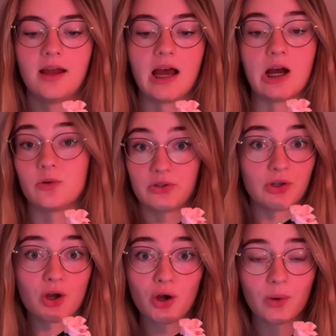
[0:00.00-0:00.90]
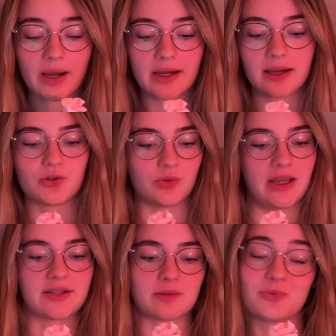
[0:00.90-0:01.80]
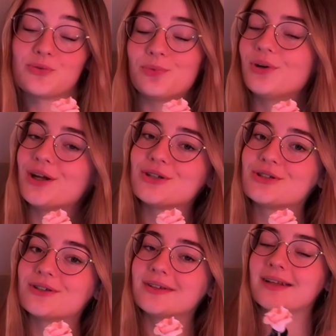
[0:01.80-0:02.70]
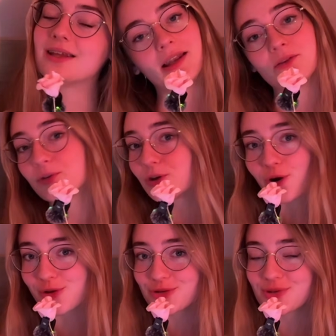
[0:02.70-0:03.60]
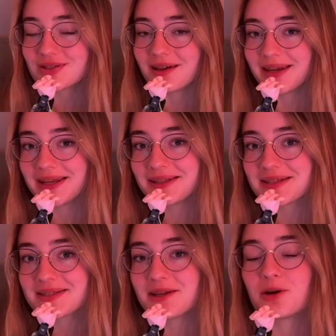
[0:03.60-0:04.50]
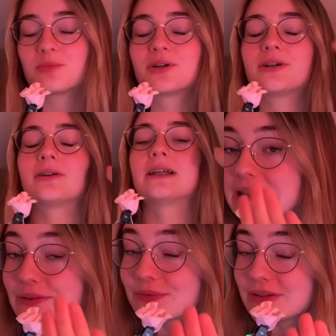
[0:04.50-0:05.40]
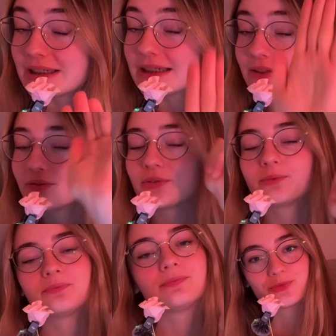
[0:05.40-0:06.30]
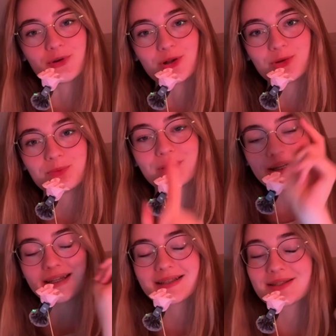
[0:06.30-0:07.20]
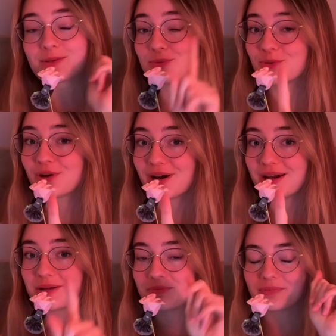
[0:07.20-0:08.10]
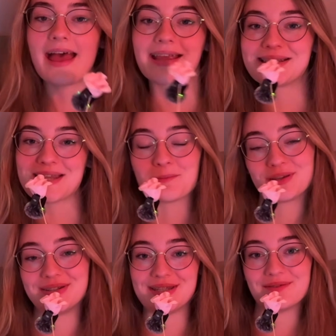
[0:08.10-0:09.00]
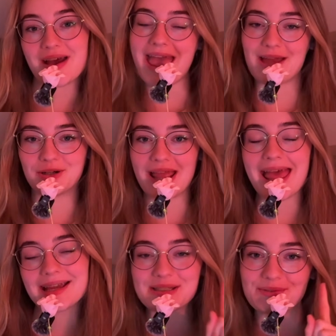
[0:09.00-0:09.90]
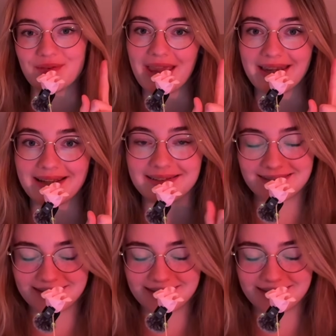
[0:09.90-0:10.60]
how is it going, to gain some inspiration. And if you're also studying this summer, high five! Follow me, subscribe, academic diva era activated.